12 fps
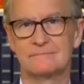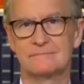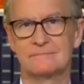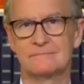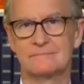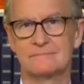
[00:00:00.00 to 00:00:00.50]

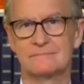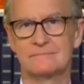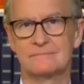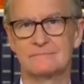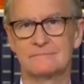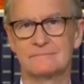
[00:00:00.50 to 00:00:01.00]

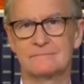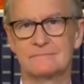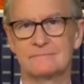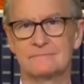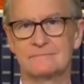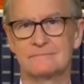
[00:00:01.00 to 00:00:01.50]

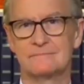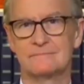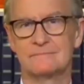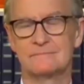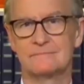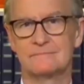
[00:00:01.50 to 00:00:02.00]

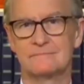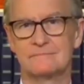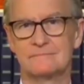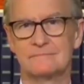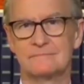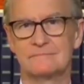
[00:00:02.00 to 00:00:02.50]

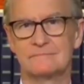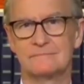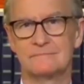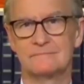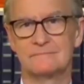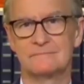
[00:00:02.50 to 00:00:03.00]

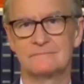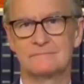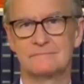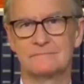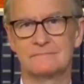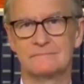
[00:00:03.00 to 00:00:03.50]

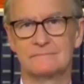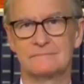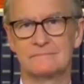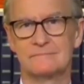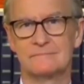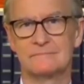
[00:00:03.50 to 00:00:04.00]

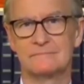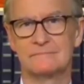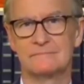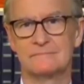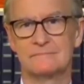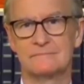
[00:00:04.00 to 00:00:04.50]

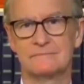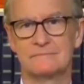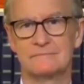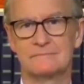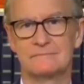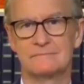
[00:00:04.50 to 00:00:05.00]

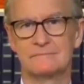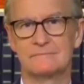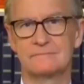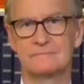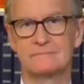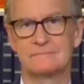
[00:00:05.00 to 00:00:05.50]

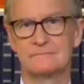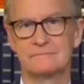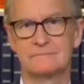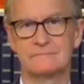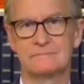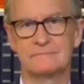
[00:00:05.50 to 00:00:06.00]

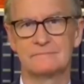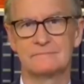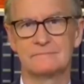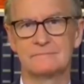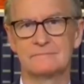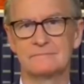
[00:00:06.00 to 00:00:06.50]

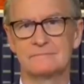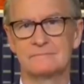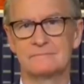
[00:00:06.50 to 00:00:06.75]
This person isn't speaking.